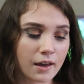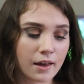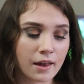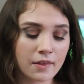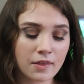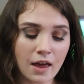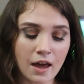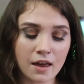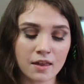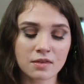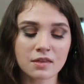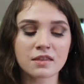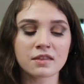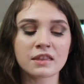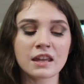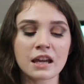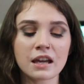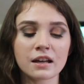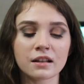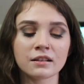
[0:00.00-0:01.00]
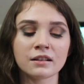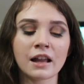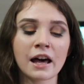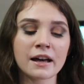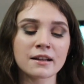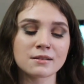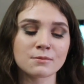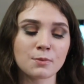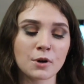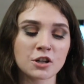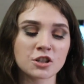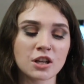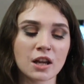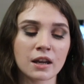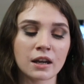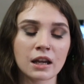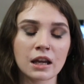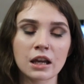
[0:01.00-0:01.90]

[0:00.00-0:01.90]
And then the last brush in